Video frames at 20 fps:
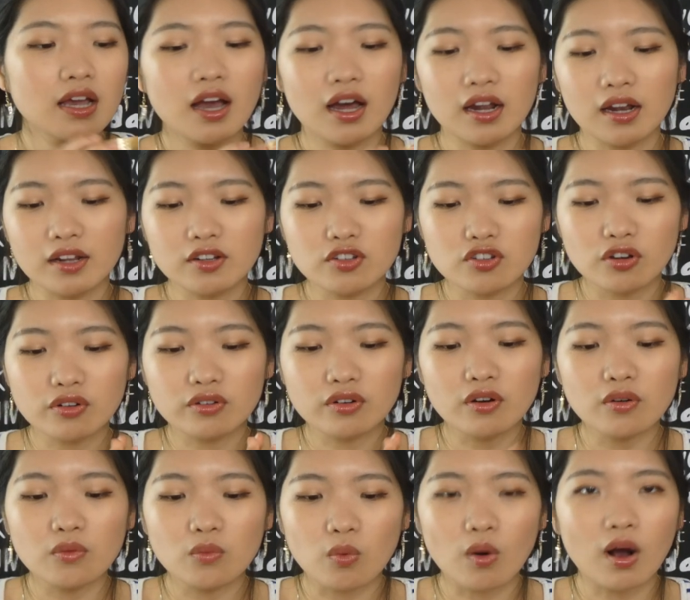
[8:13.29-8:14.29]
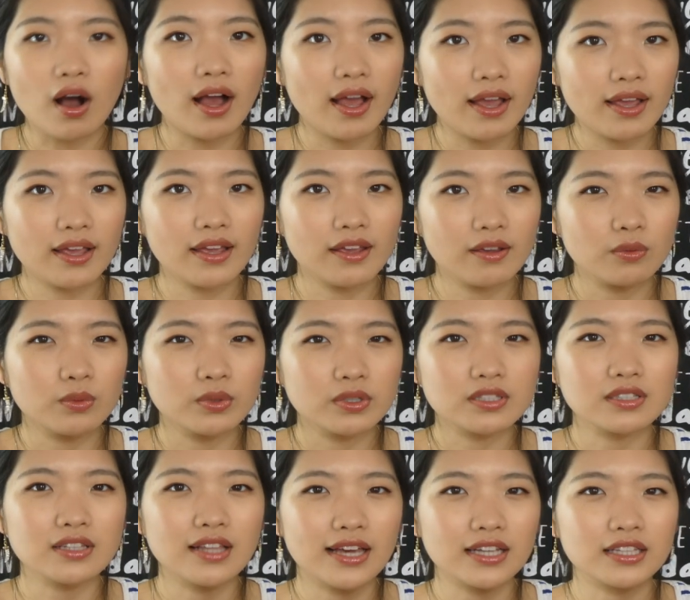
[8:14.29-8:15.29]
And I don't know why it
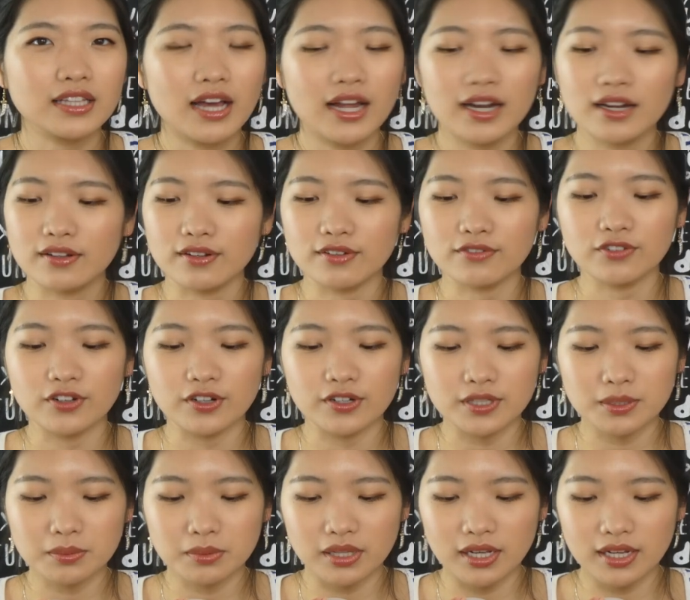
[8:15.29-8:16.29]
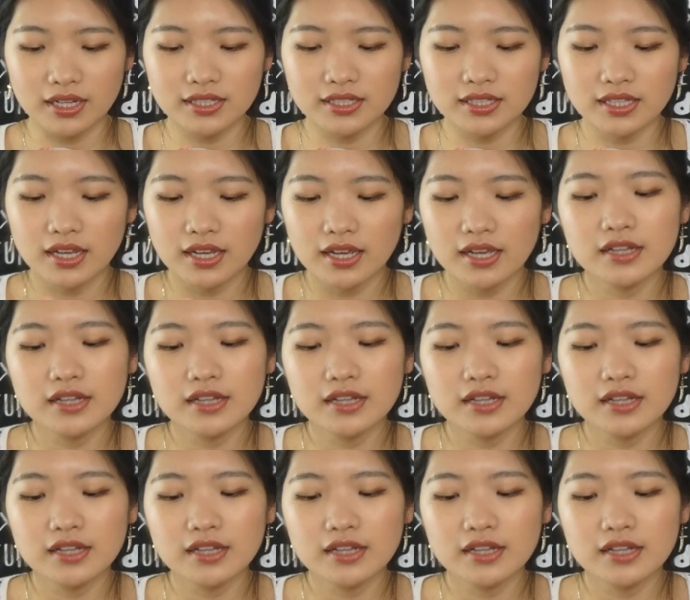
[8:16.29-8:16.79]
was like that in the first place.